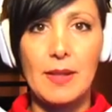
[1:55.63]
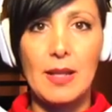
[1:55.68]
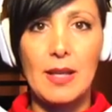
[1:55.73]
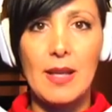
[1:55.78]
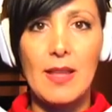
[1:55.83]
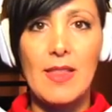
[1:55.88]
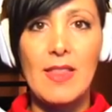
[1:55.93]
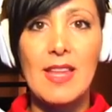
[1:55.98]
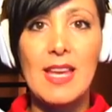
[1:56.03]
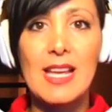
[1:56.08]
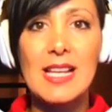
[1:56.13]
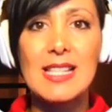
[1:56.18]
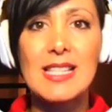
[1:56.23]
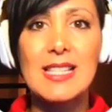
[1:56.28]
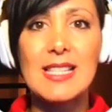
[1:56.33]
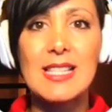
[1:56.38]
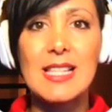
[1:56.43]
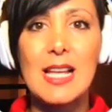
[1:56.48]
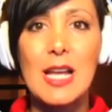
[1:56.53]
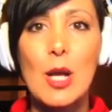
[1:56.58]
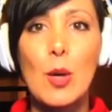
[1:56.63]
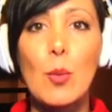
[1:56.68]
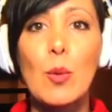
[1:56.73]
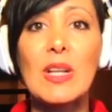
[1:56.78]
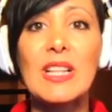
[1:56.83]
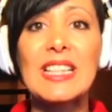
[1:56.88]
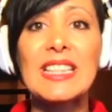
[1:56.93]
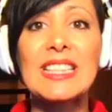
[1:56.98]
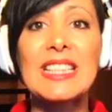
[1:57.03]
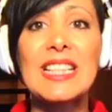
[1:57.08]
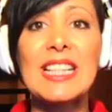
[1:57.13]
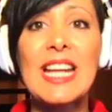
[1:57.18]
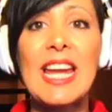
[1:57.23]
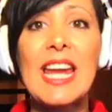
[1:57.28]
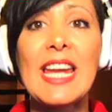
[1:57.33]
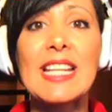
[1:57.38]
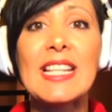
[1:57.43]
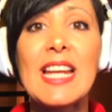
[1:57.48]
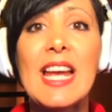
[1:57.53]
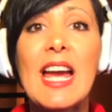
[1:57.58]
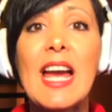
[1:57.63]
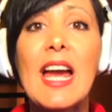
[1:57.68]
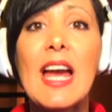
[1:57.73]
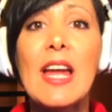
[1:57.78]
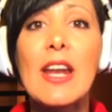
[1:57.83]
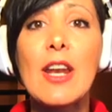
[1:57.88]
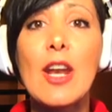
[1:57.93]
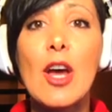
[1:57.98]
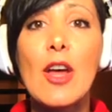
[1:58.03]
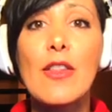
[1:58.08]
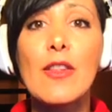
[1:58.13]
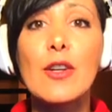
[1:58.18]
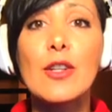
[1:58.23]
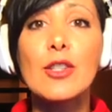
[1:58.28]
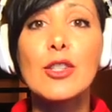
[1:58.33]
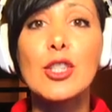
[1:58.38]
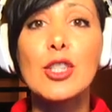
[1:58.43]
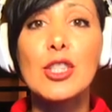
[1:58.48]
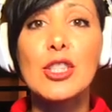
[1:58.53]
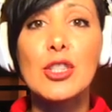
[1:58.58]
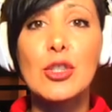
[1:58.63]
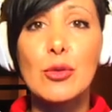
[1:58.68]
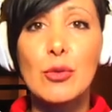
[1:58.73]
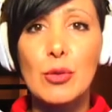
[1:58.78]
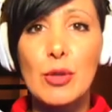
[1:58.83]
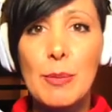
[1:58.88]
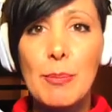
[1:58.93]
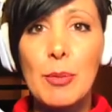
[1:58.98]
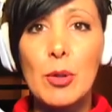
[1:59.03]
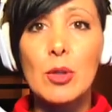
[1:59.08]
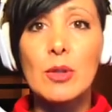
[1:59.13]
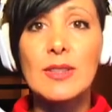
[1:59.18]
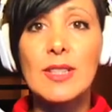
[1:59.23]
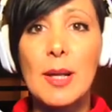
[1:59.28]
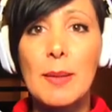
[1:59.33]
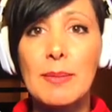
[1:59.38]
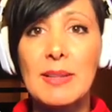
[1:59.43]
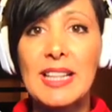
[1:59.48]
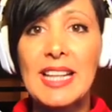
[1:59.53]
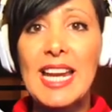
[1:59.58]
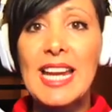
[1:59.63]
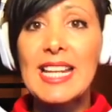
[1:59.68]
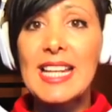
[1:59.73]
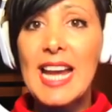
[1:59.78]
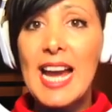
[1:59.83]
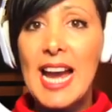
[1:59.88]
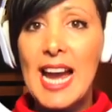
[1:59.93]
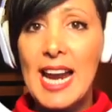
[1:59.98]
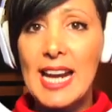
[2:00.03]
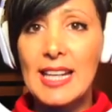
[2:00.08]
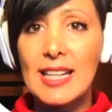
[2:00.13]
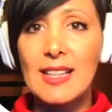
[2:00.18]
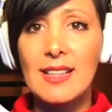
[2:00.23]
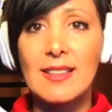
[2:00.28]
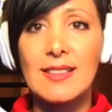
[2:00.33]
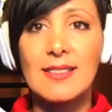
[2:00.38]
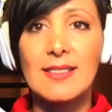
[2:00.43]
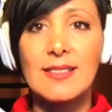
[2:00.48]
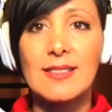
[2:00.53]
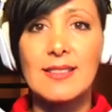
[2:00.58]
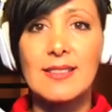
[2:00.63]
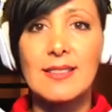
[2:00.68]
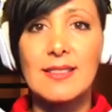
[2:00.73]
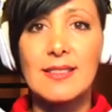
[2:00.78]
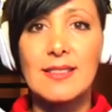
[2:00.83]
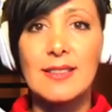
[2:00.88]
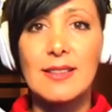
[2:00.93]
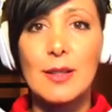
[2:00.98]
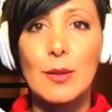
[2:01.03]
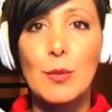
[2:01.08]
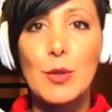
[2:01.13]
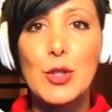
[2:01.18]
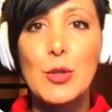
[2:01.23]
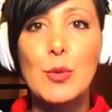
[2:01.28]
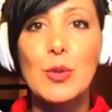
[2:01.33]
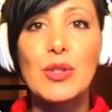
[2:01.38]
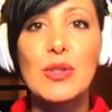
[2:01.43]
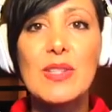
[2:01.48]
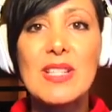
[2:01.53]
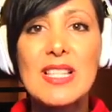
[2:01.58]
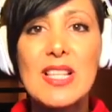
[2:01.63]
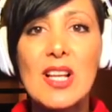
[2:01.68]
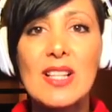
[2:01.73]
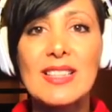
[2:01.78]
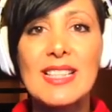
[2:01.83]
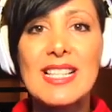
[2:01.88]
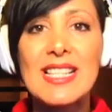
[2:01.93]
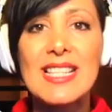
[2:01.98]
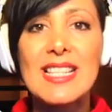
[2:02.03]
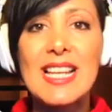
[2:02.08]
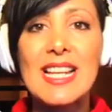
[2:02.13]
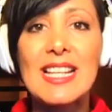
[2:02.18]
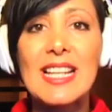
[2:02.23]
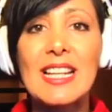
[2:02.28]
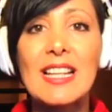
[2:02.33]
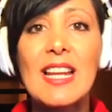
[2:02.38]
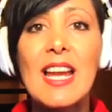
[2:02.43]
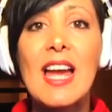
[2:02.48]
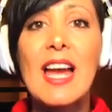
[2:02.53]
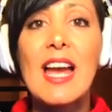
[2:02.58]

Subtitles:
This will indicate another triple duplicate ACK, which would result in setting